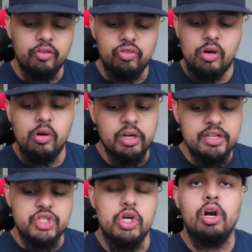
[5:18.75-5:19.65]
So
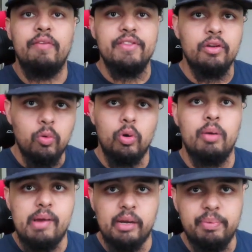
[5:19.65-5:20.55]
gonna start off at the
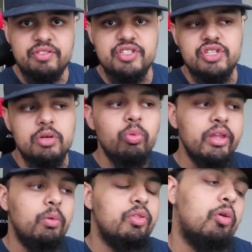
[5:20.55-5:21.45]
quarterback position.
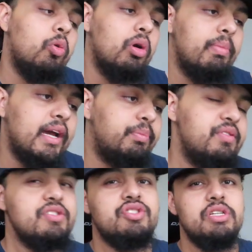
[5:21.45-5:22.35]
Really, with the quarterback
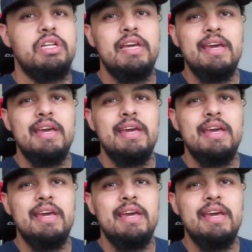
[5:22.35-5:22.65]
position,